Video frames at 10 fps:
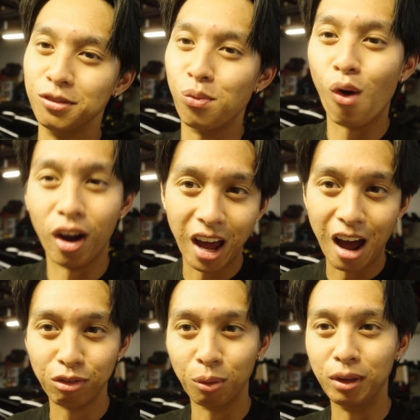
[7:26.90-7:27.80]
want to
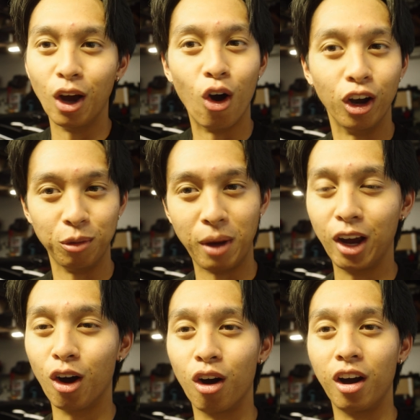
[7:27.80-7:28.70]
have something on in my
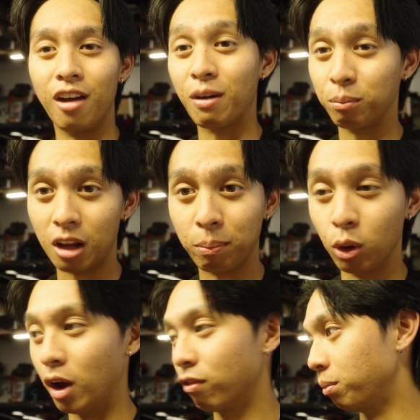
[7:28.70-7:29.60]
car if I'm stepped
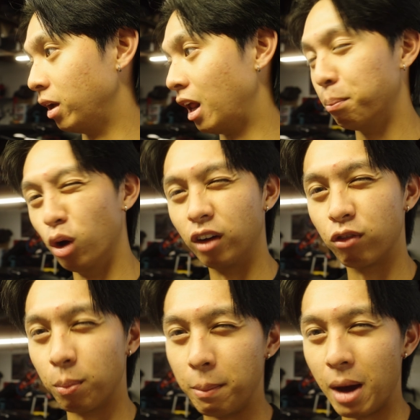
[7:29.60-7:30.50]
away from it and pulling
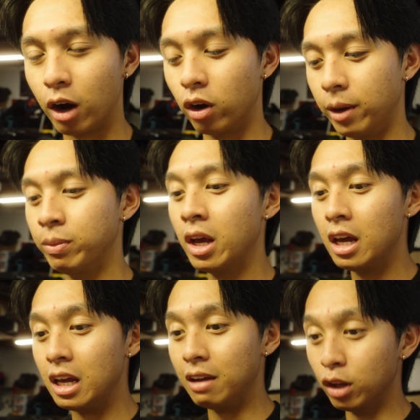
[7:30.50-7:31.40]
from my battery,
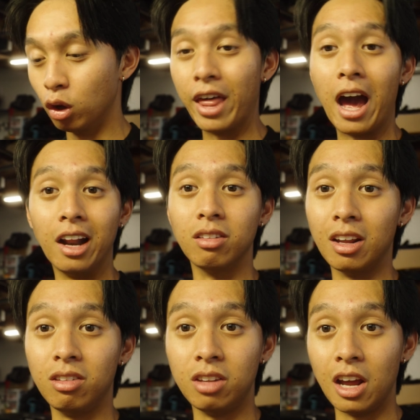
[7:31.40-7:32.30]
even though that is a
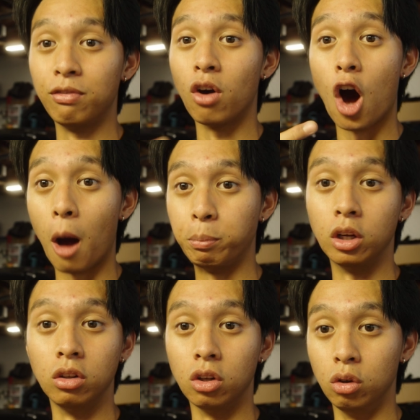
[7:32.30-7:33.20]
safe
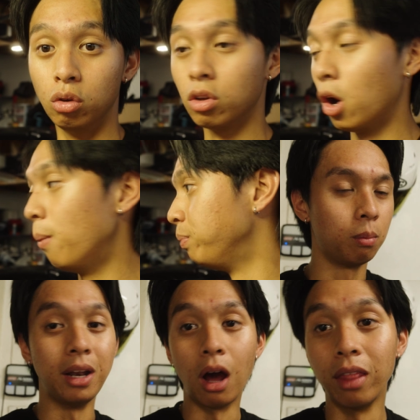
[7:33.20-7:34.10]
option to do so.
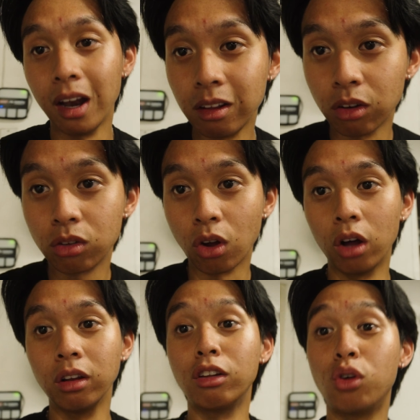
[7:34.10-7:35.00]
But now that it's
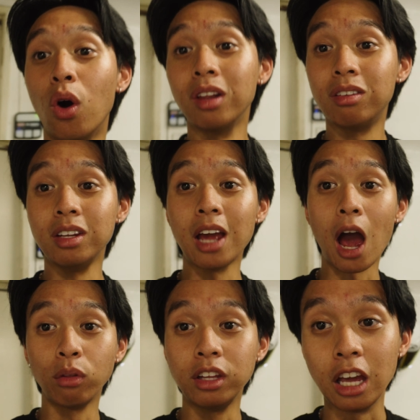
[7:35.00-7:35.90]
installed, let's go ahead and see
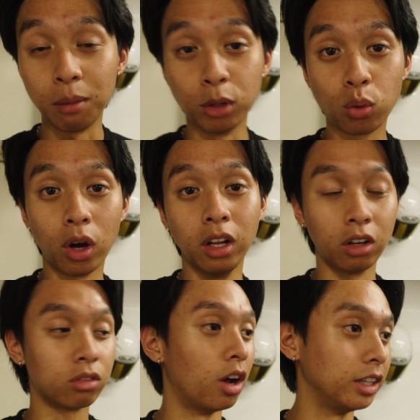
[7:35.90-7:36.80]
how the image quality
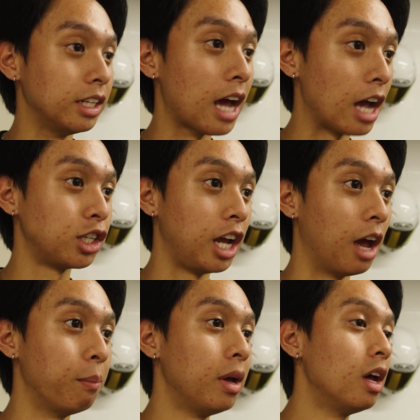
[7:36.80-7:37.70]
looks on the dash
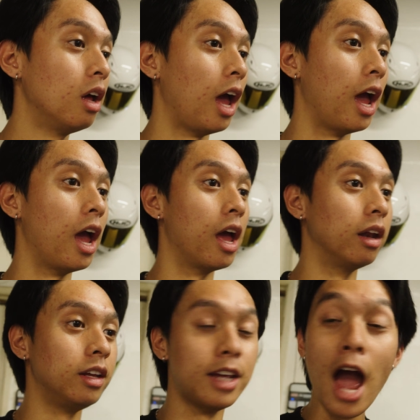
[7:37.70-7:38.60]
cam.
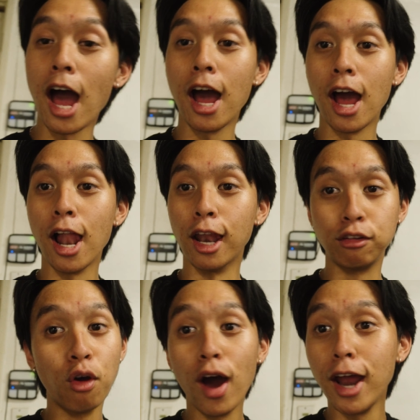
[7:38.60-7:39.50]
And yeah, let's
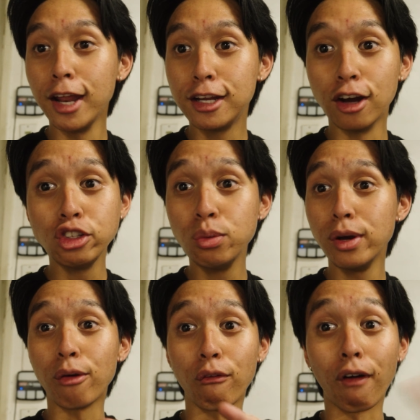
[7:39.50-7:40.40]
go ahead and cut to
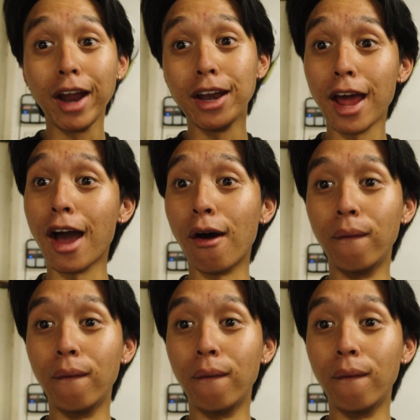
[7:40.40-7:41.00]
it right now.